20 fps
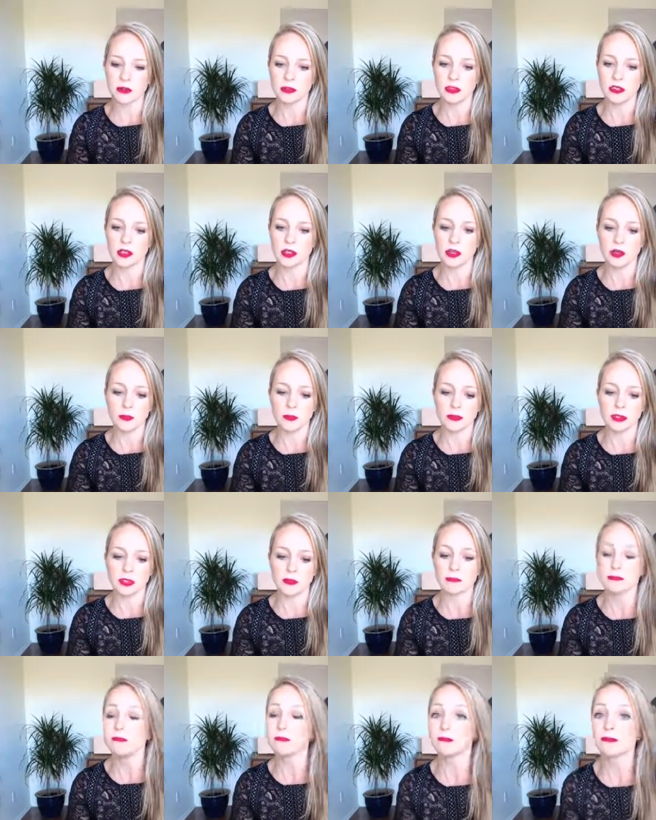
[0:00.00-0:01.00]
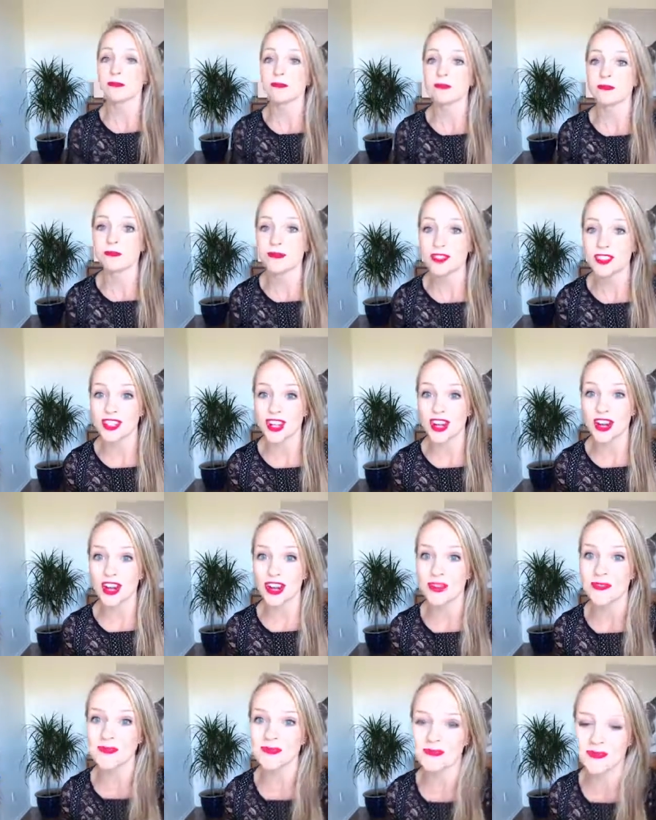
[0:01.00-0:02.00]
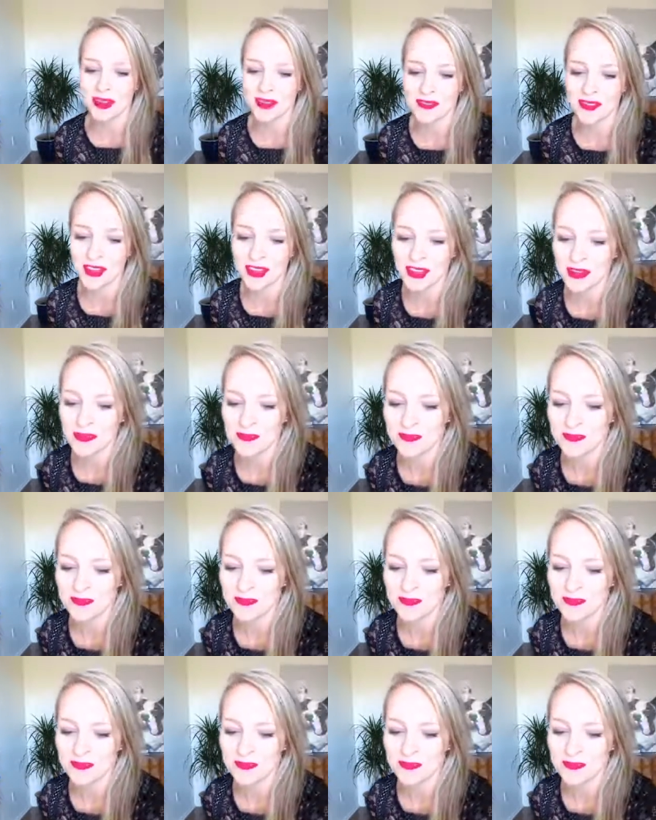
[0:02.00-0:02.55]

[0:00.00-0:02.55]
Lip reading: Oops, sorry, my volume.